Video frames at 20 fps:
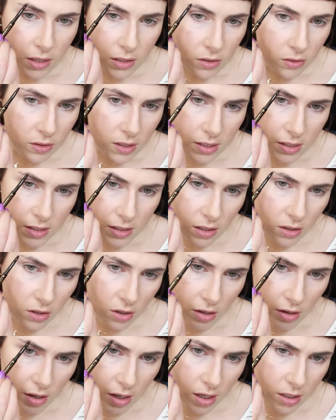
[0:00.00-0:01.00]
So this is the
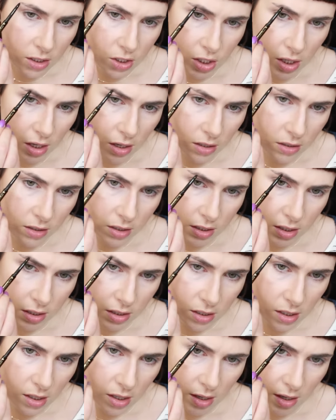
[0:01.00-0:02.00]
colour Hot
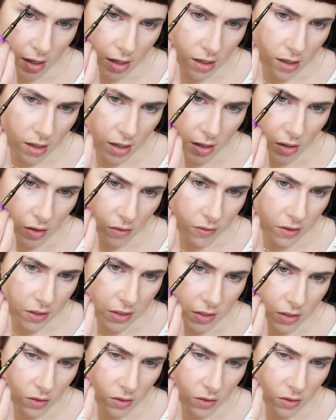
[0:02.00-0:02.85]
Chocolate, and I love it.